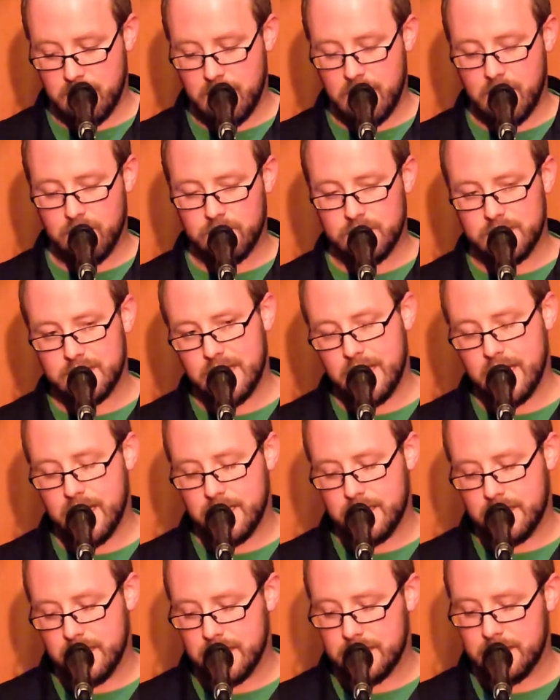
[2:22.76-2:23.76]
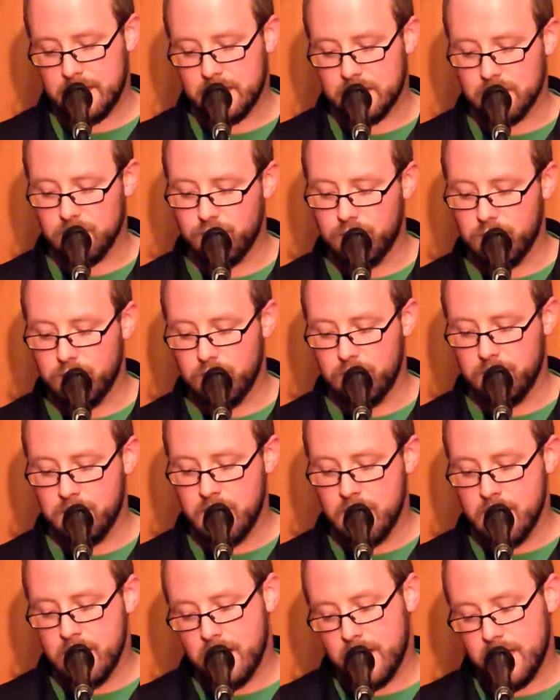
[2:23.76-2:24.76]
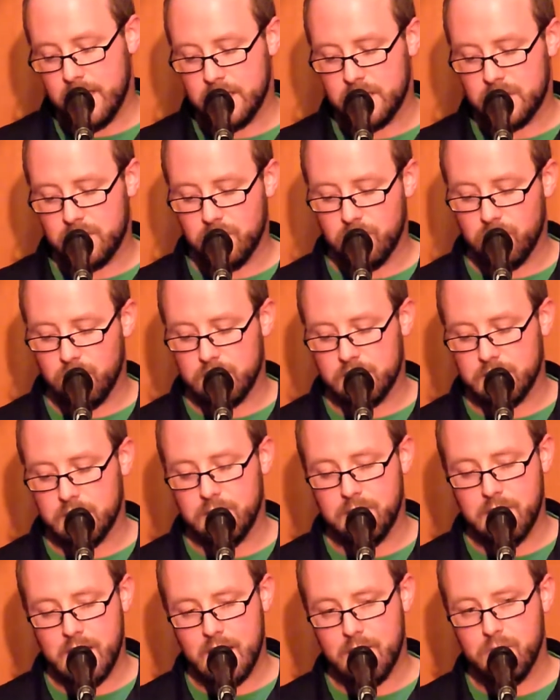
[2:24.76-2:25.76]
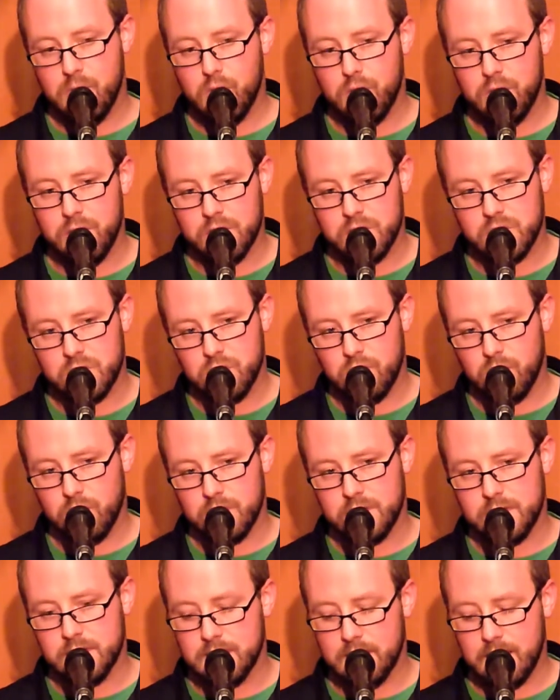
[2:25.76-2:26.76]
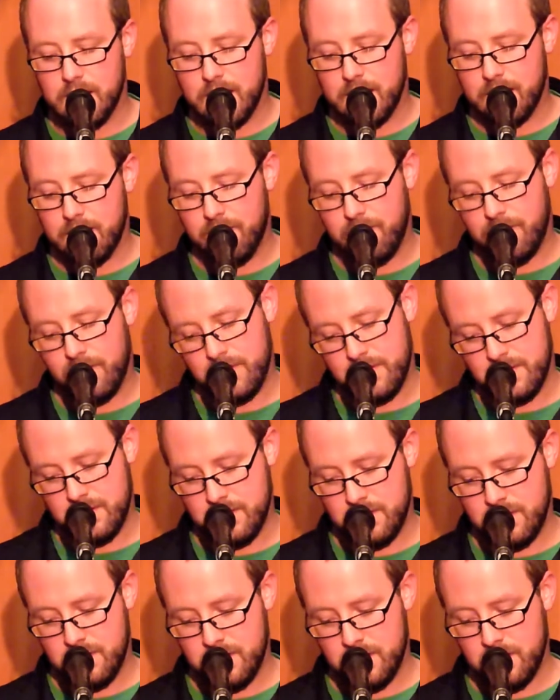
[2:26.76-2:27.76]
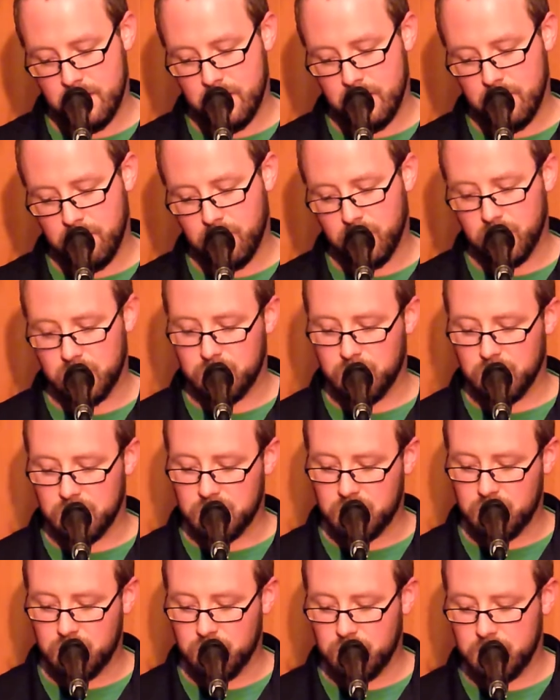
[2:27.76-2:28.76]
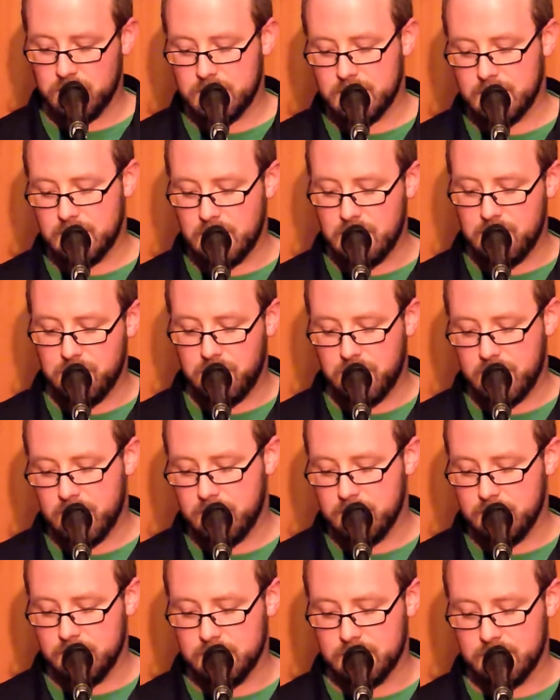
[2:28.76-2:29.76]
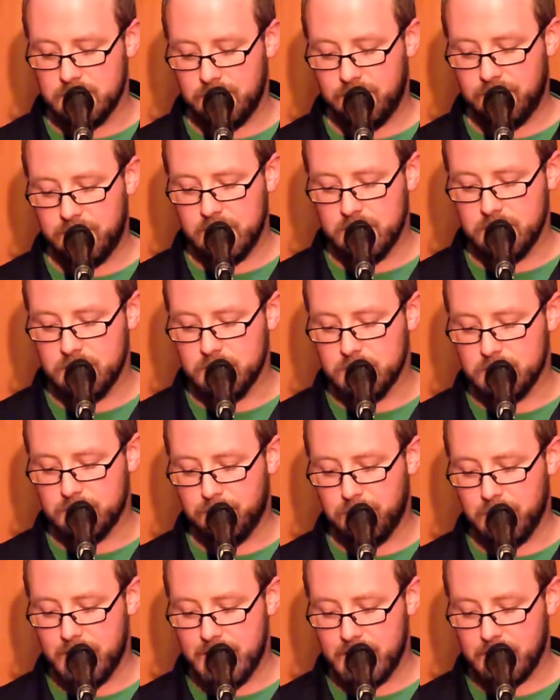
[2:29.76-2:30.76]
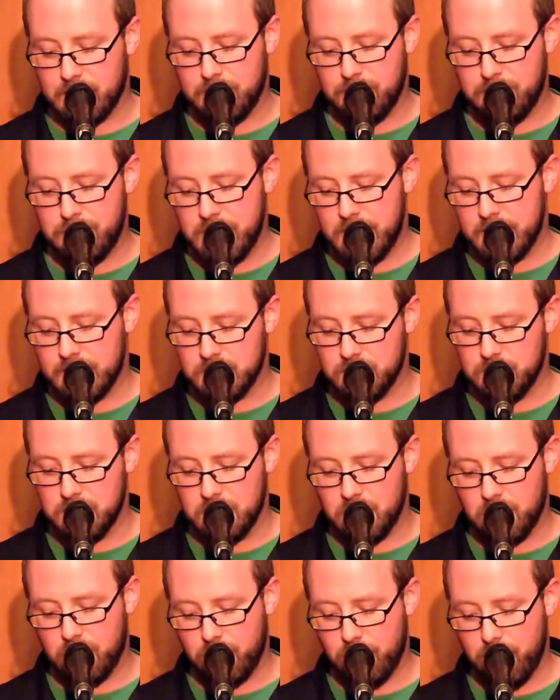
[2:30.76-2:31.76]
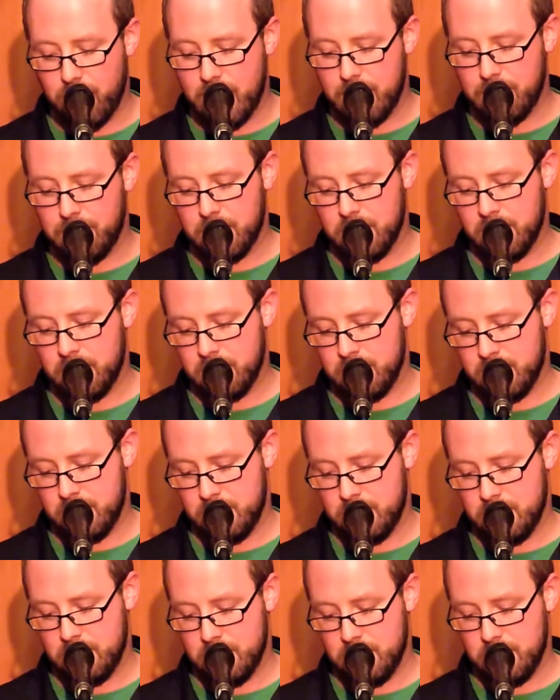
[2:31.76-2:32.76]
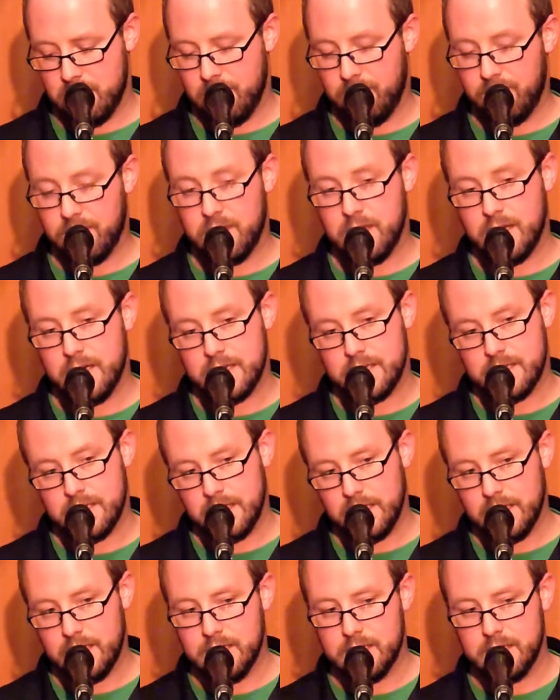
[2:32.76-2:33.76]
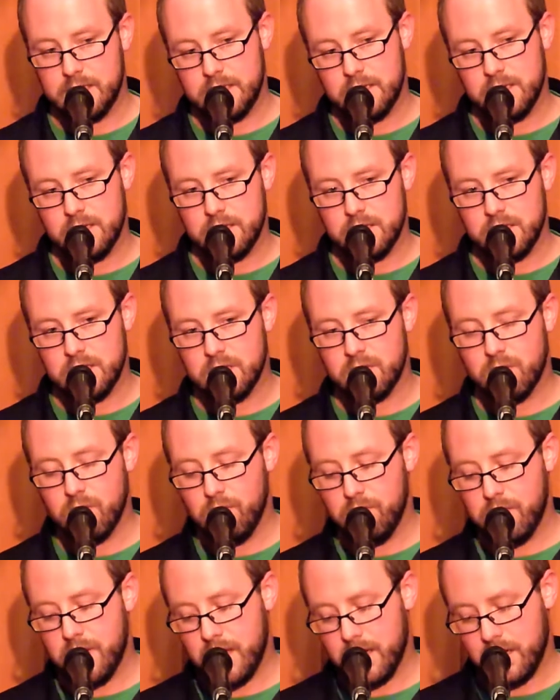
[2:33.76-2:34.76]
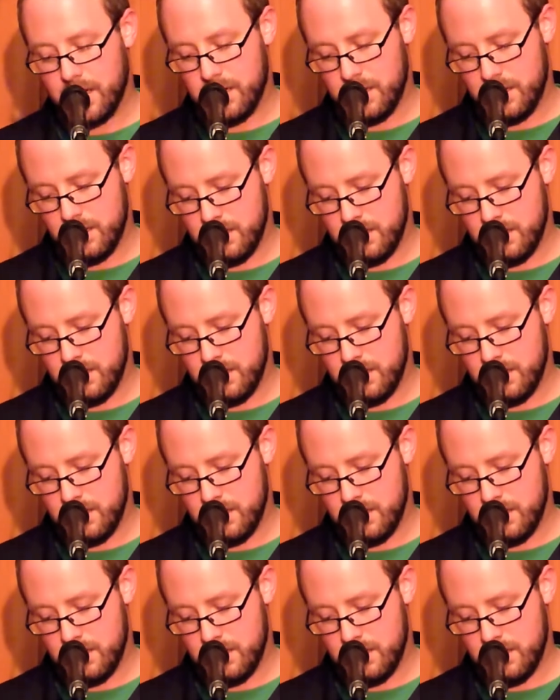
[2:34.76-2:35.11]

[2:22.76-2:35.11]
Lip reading: Outside this little room, his daughter, my mother, sorts his life, puts what's good into neat piles, fills black bags with crap. For this, at least, she's come back.